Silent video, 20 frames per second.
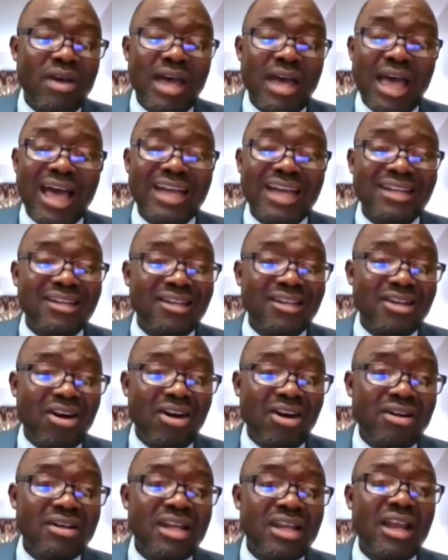had
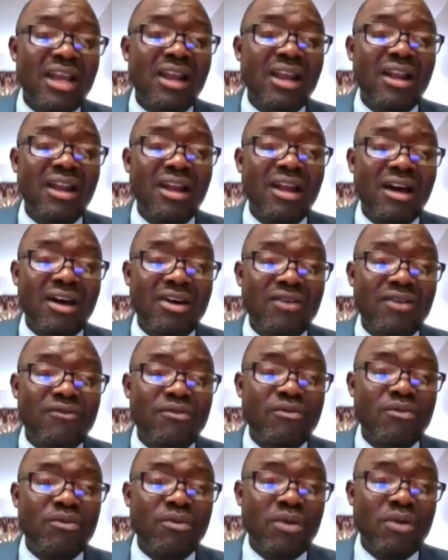done a lot of
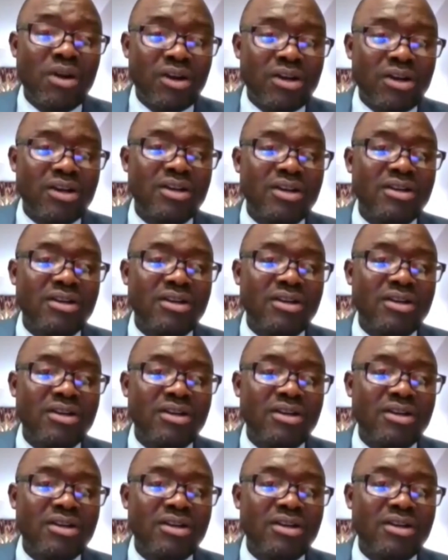work